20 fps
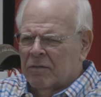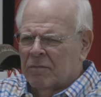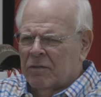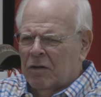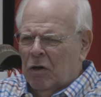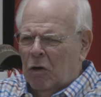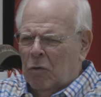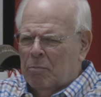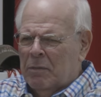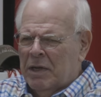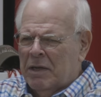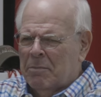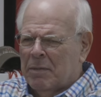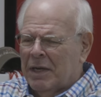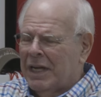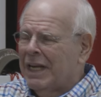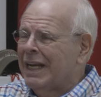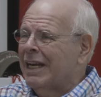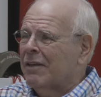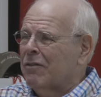know, me
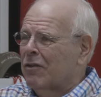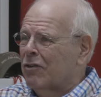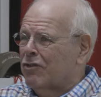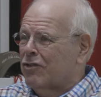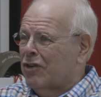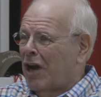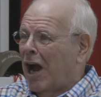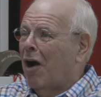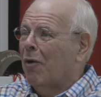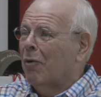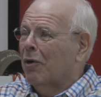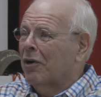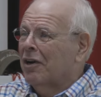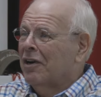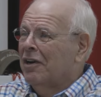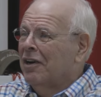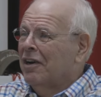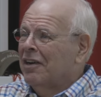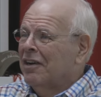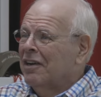being in the
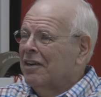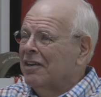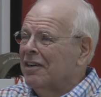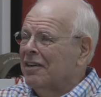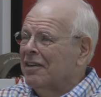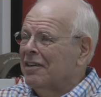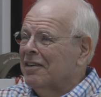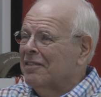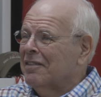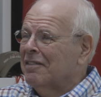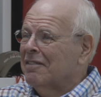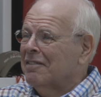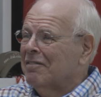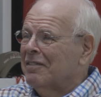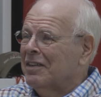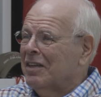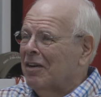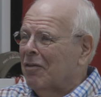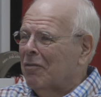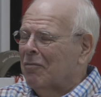shower,
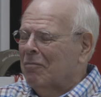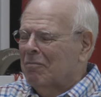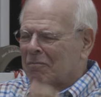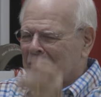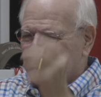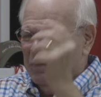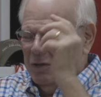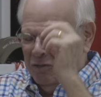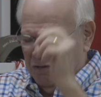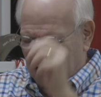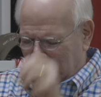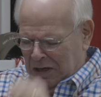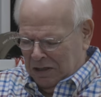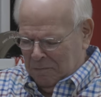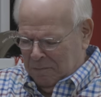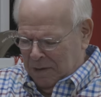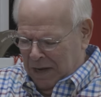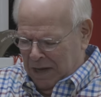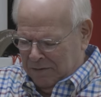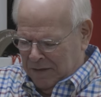you know, we talked
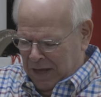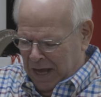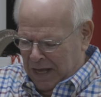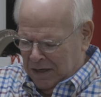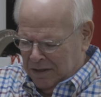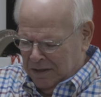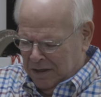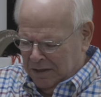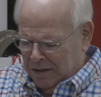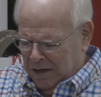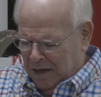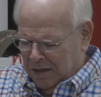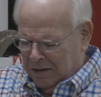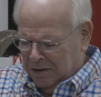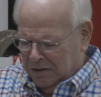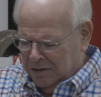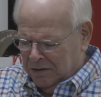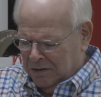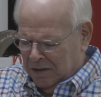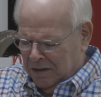about that
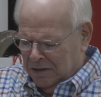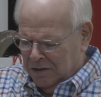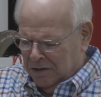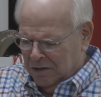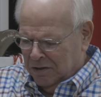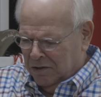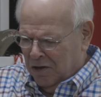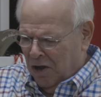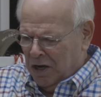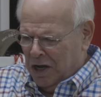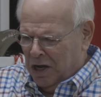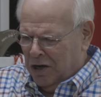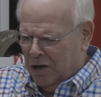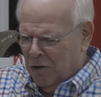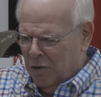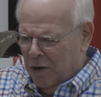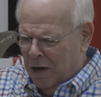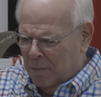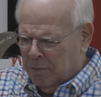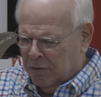on a long
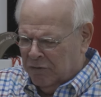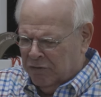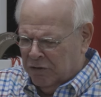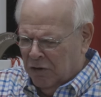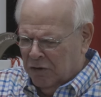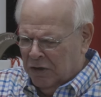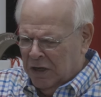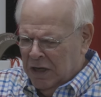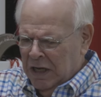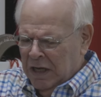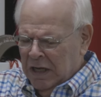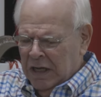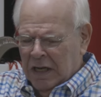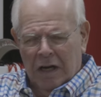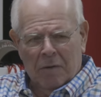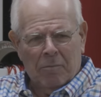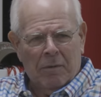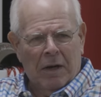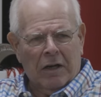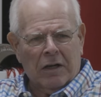ago episode,
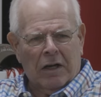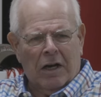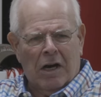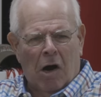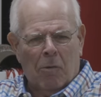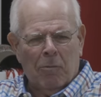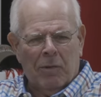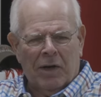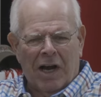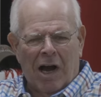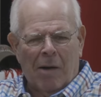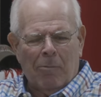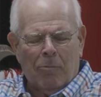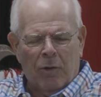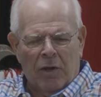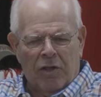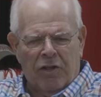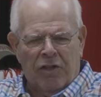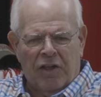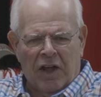about coming up
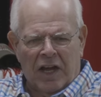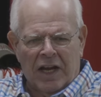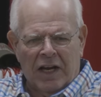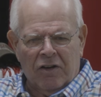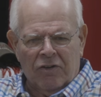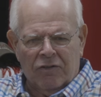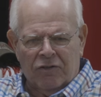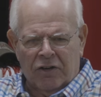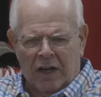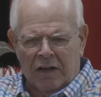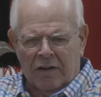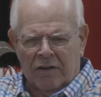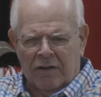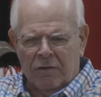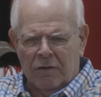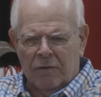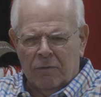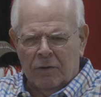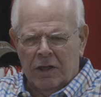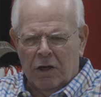with things that,
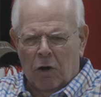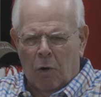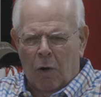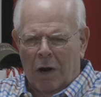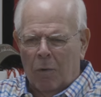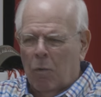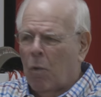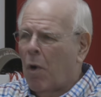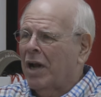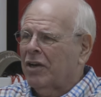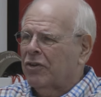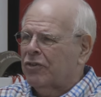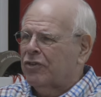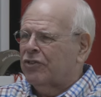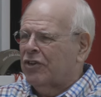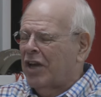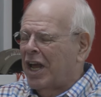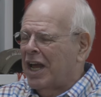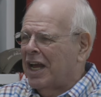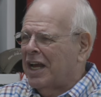you know, I want to
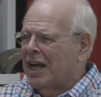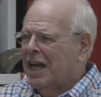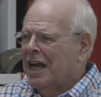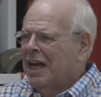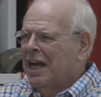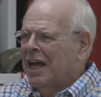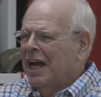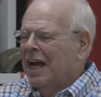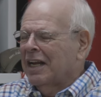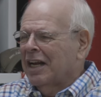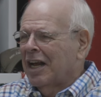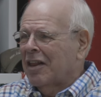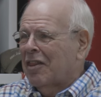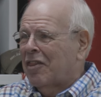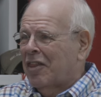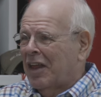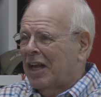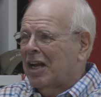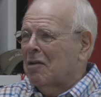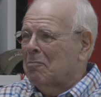say, and I
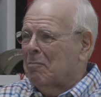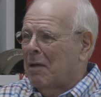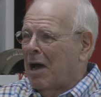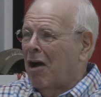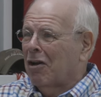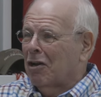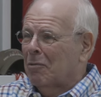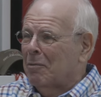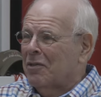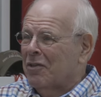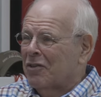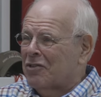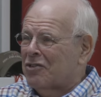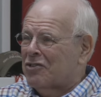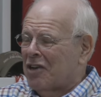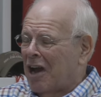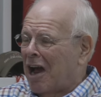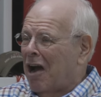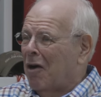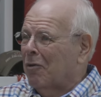think about them in the
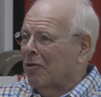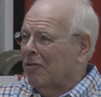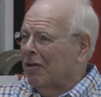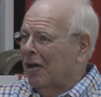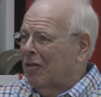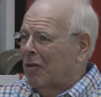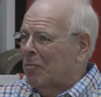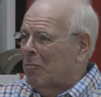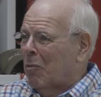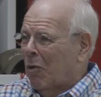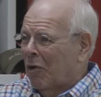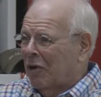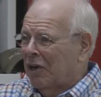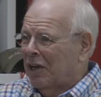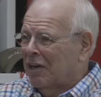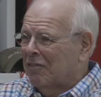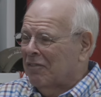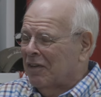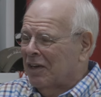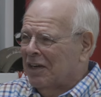shower on the
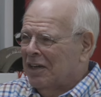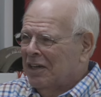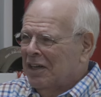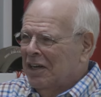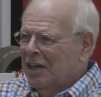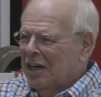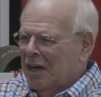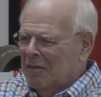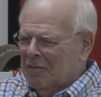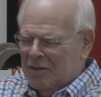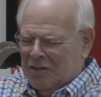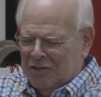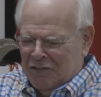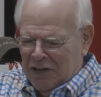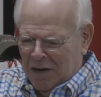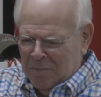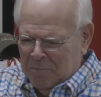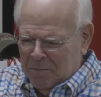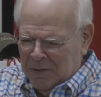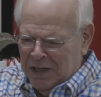morning of a
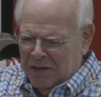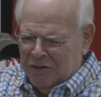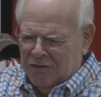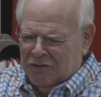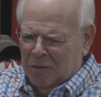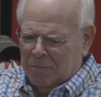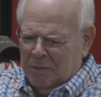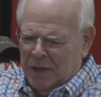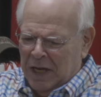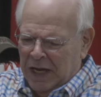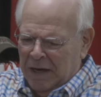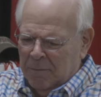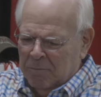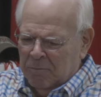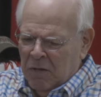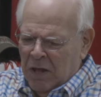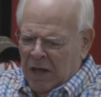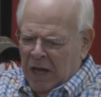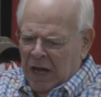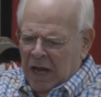championship game.